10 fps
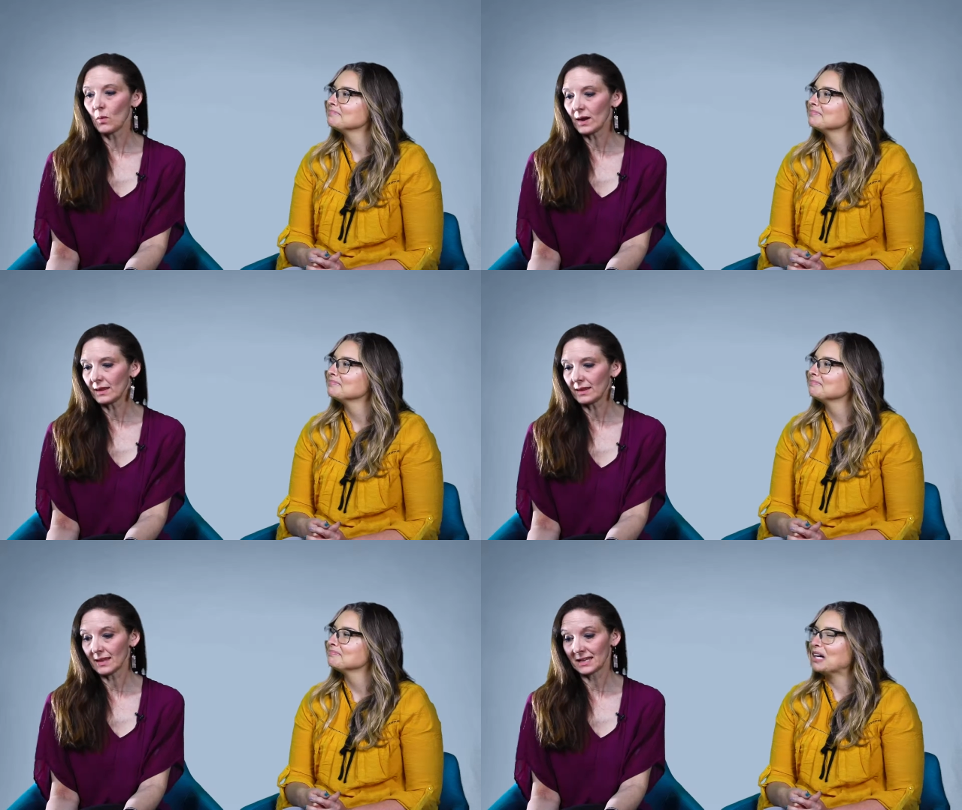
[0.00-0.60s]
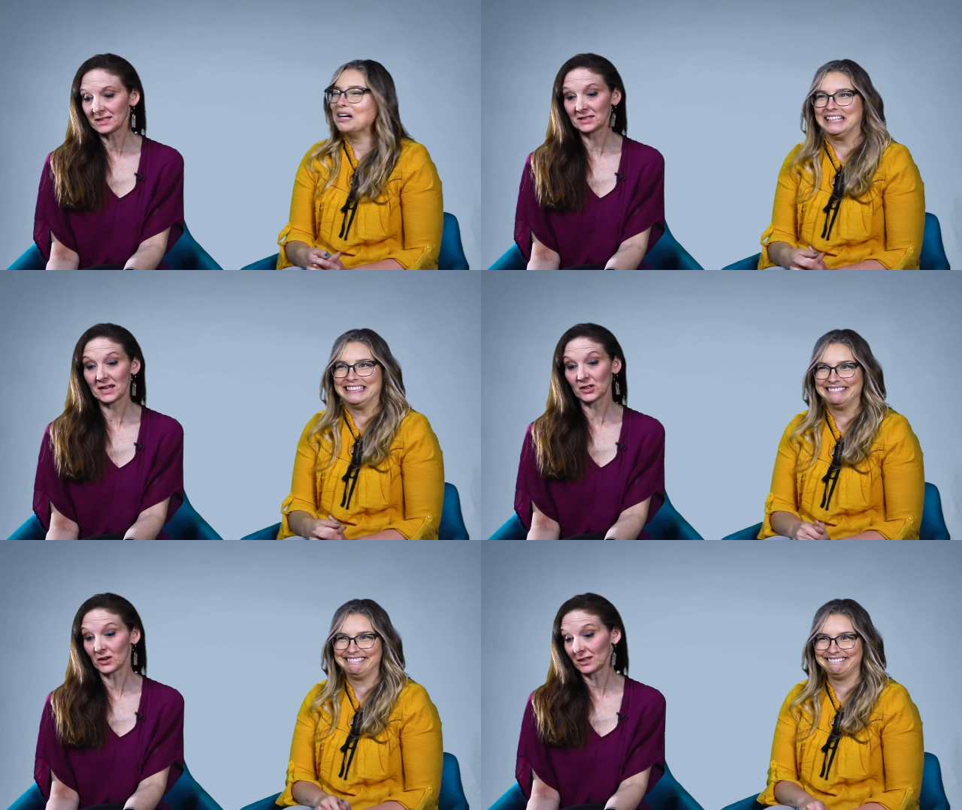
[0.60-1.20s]
Speaker 1: One of the lessons
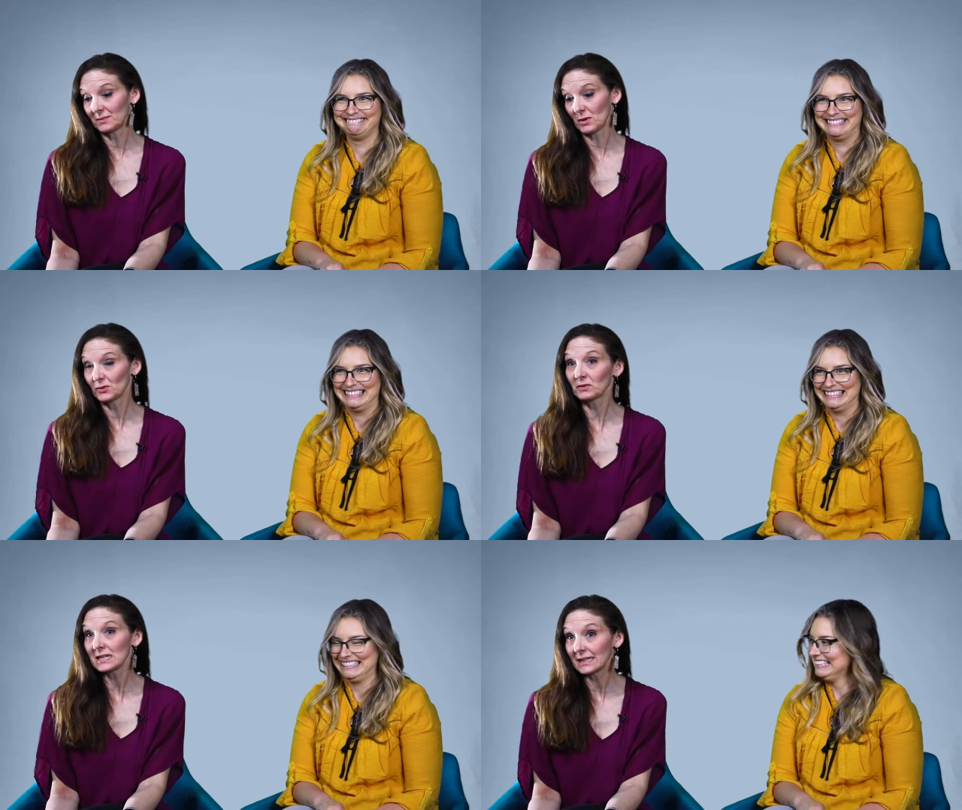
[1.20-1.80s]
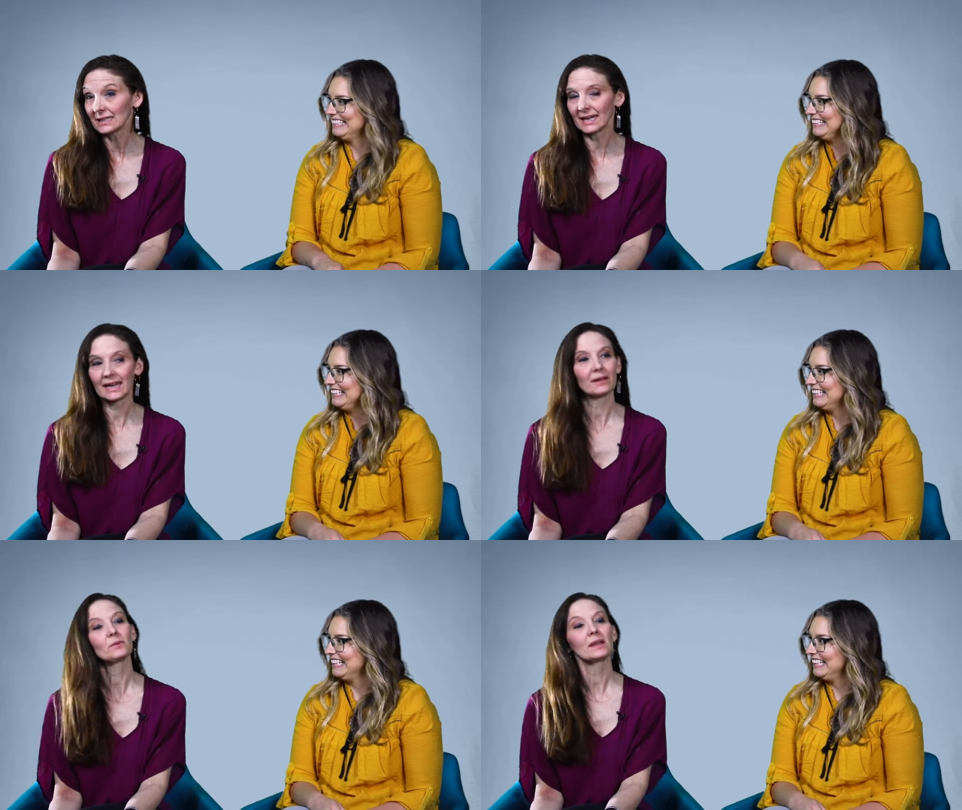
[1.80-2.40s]
they taught us most
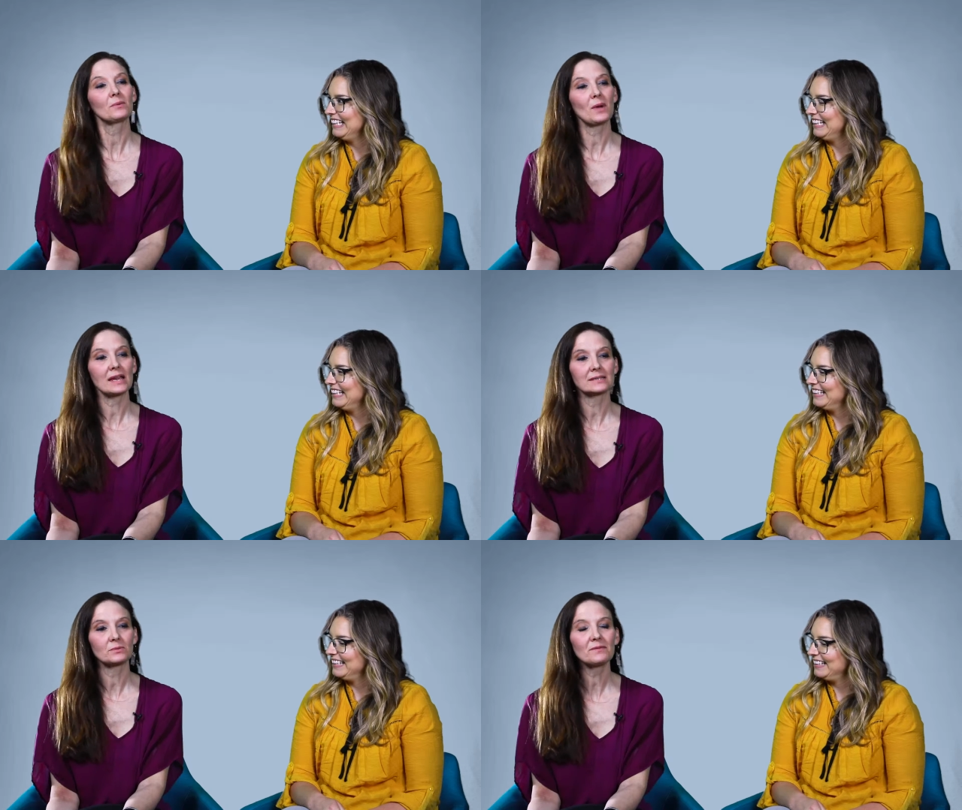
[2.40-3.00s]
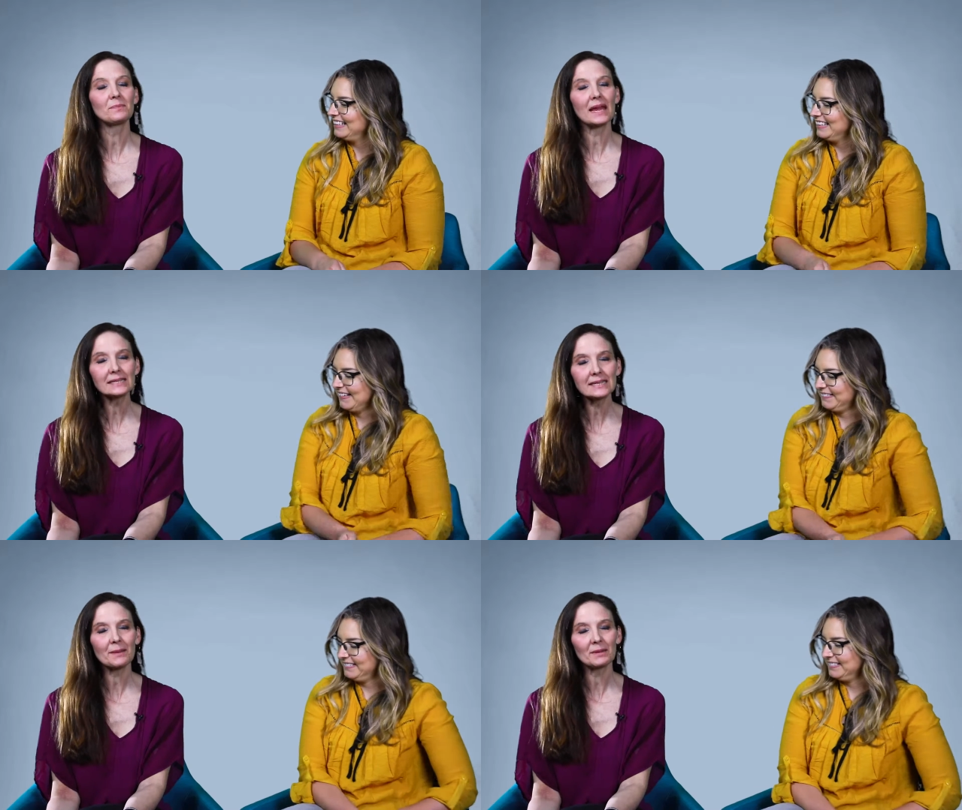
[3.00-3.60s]
recently, we went, we've
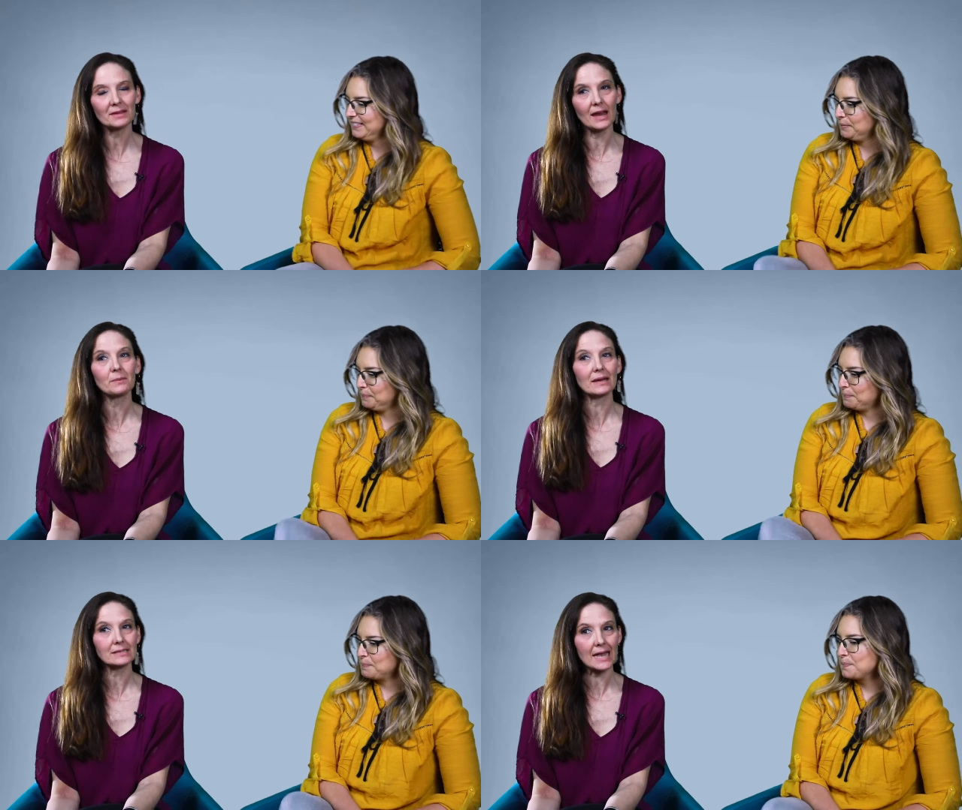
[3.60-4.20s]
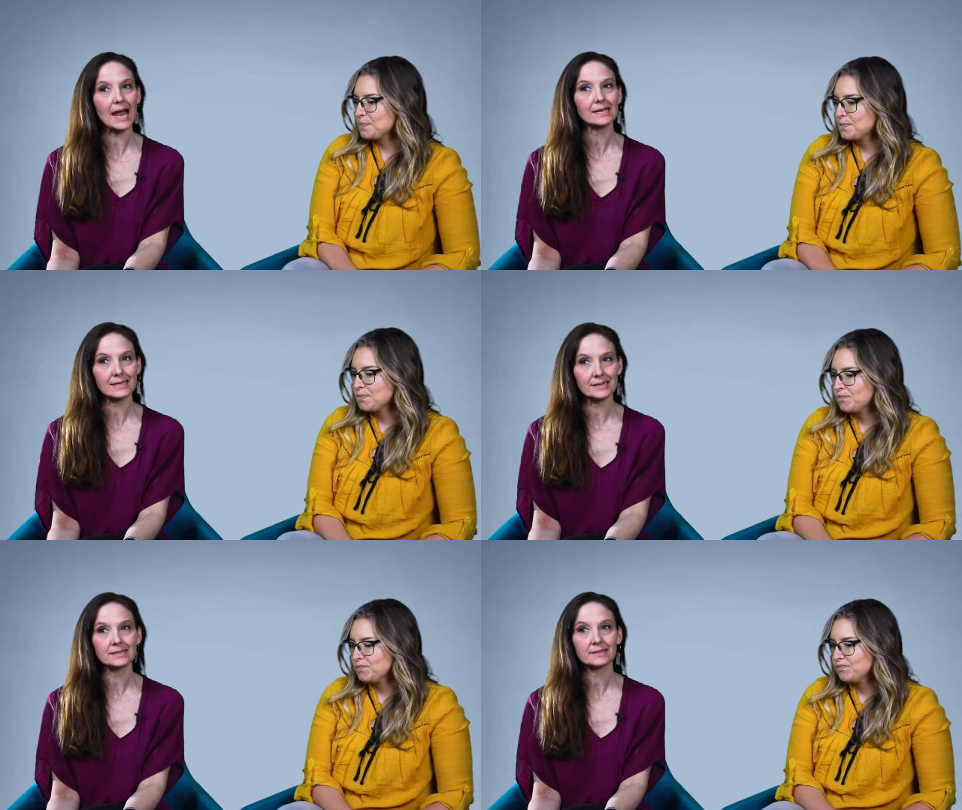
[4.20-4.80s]
been to them a lot about
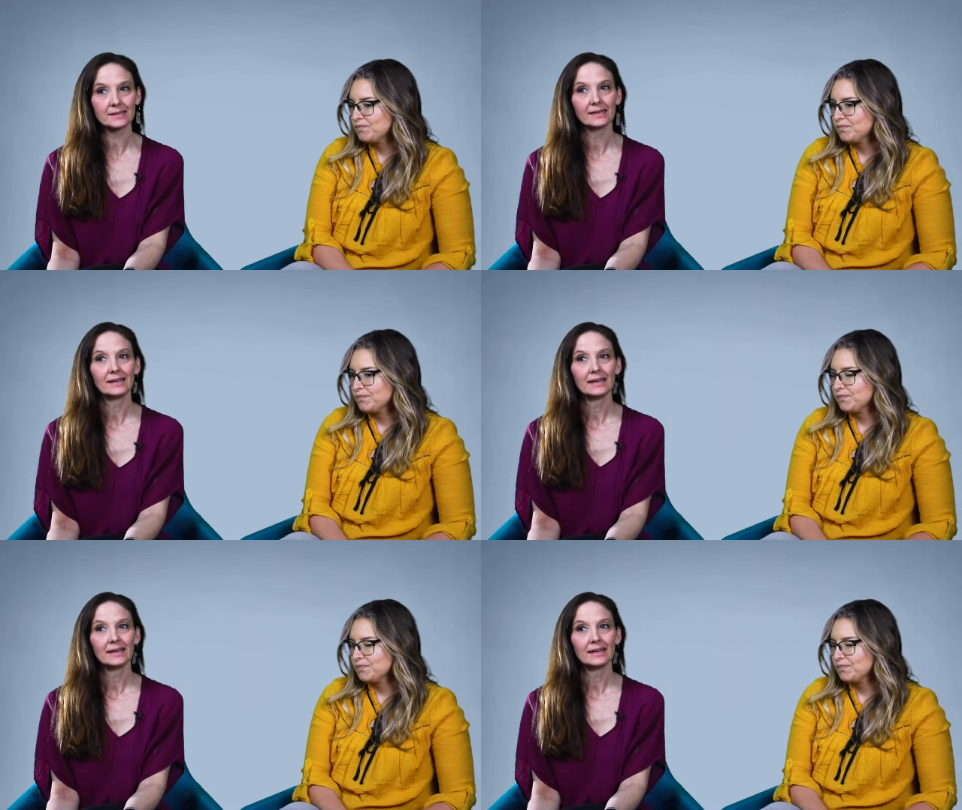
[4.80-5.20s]
taxes.